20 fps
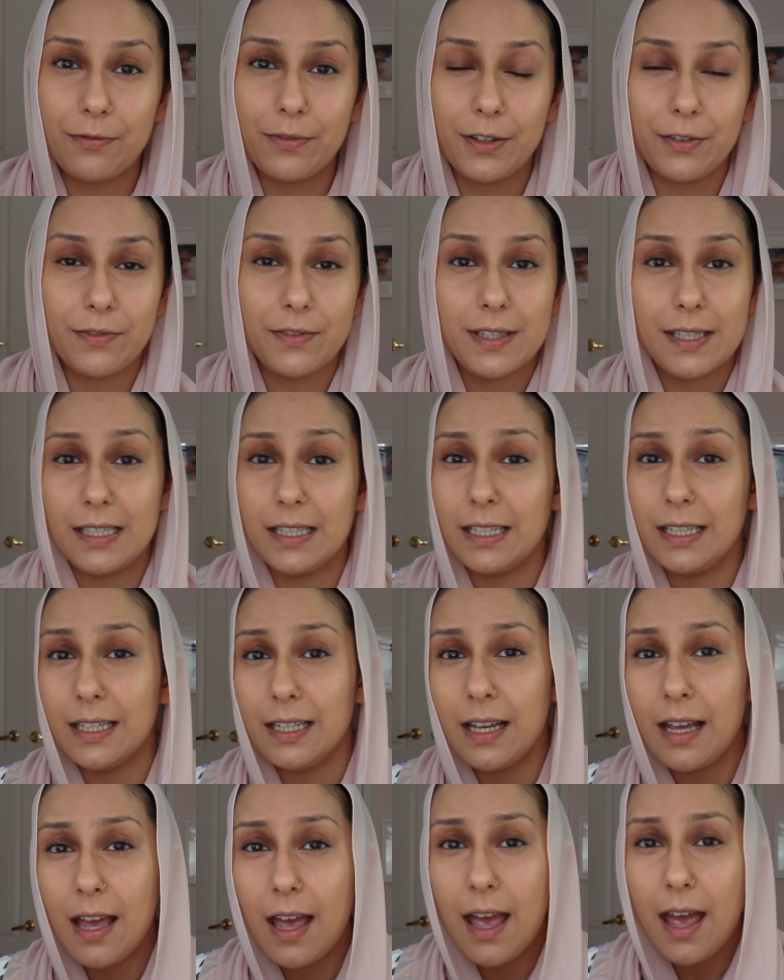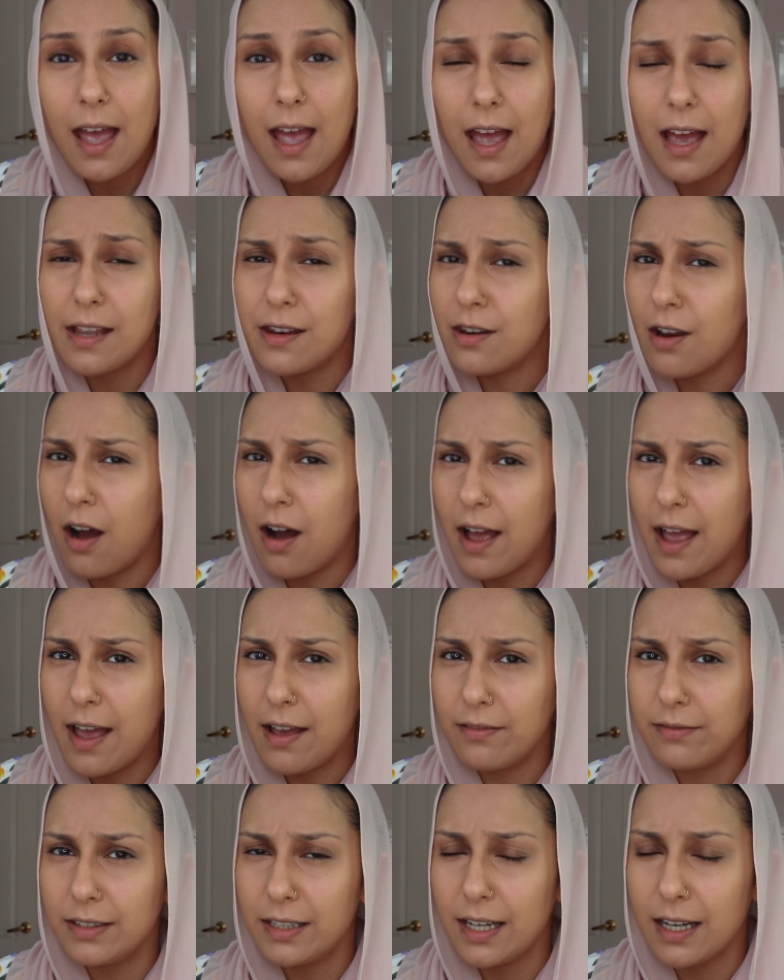50, not
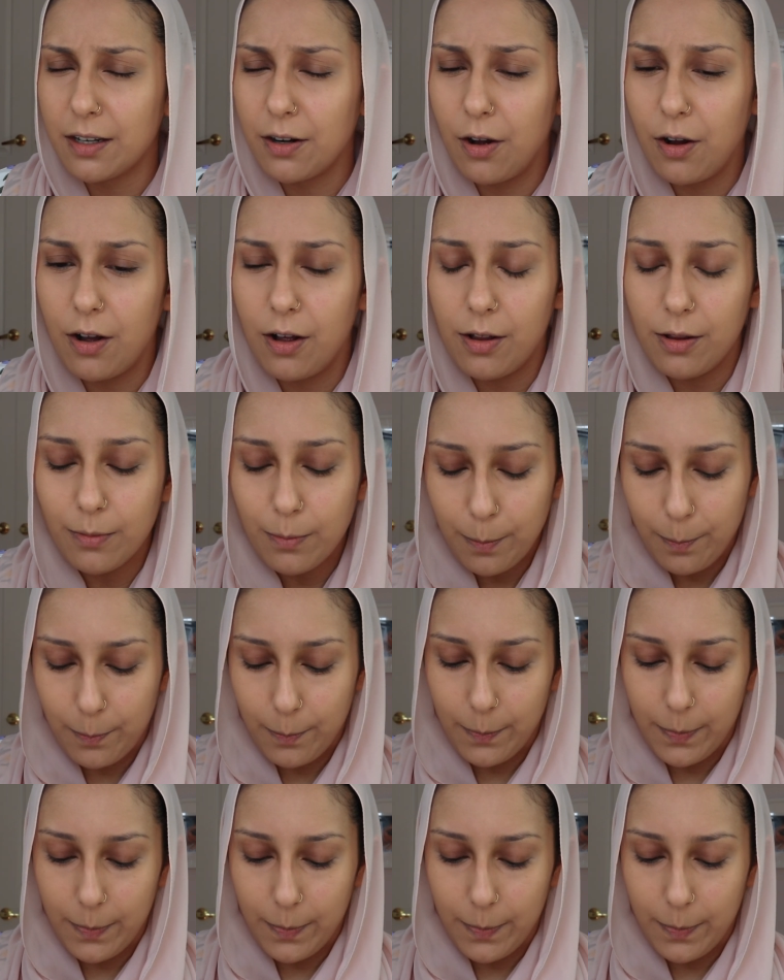heavy at all.